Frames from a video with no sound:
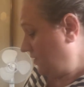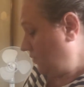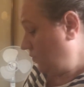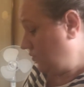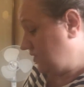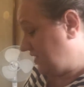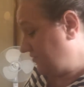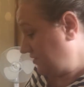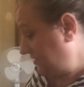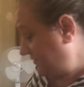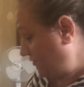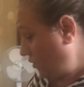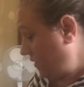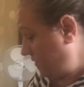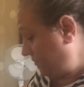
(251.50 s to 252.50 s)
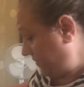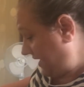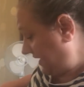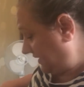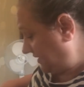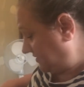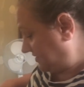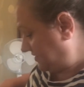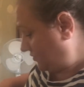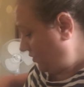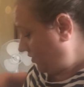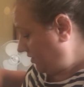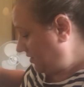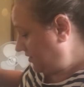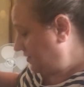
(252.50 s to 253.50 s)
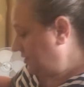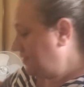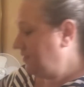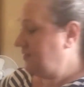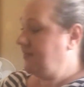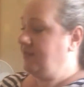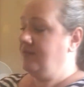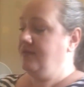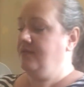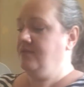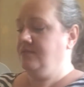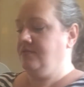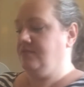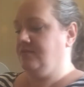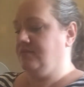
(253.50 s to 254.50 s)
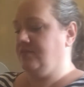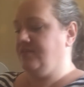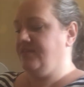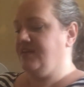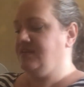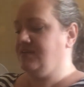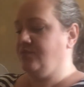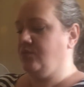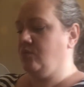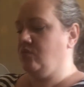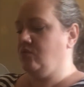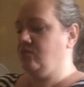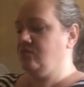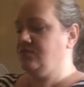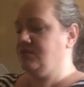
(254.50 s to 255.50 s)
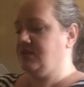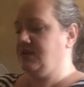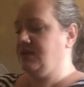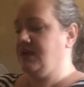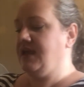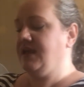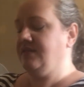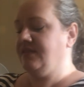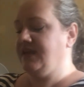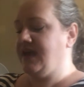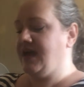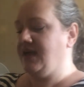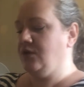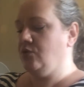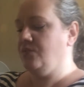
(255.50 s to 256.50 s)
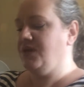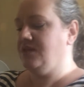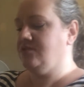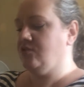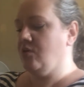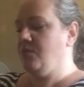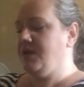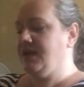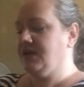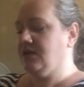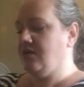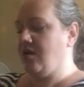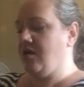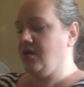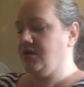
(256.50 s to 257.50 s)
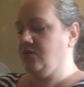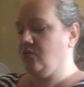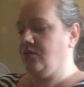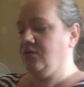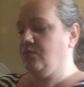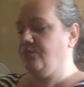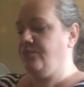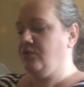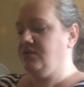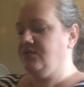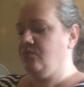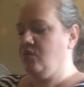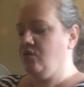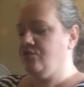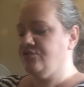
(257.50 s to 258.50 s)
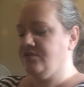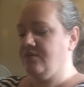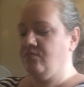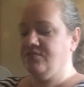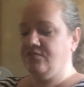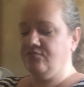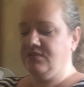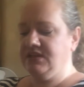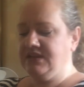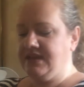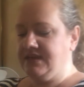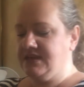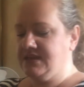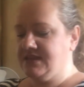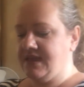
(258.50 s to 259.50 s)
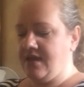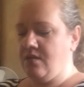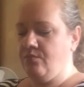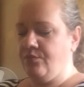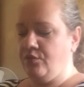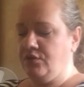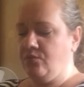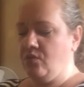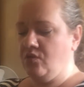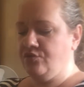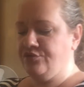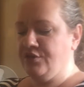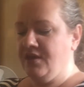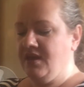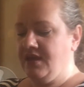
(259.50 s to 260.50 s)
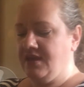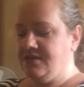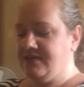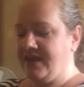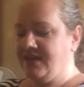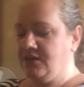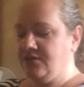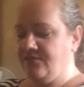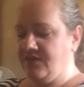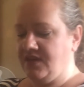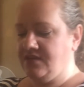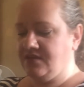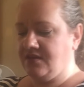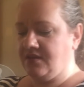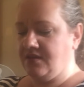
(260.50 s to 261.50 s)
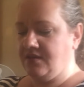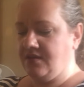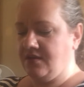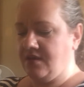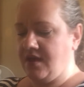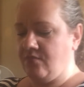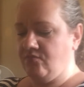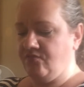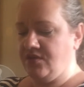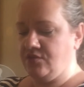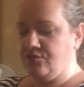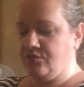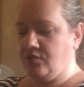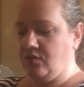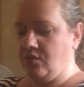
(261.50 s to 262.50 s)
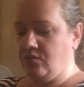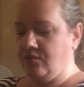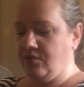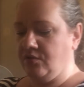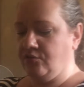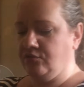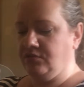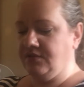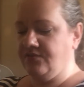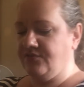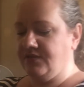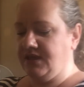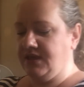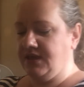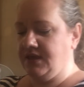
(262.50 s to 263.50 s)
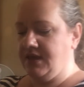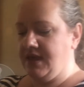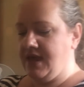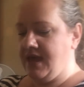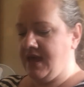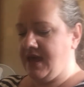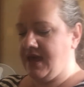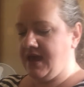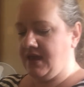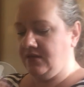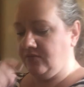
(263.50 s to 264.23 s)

whenever they've got it back in stock. This was the Ayumi Turmeric and Argan Oil Body Wash. Yeah, it was a really nice body wash. It's Ayurveda, ritual, cruelty free and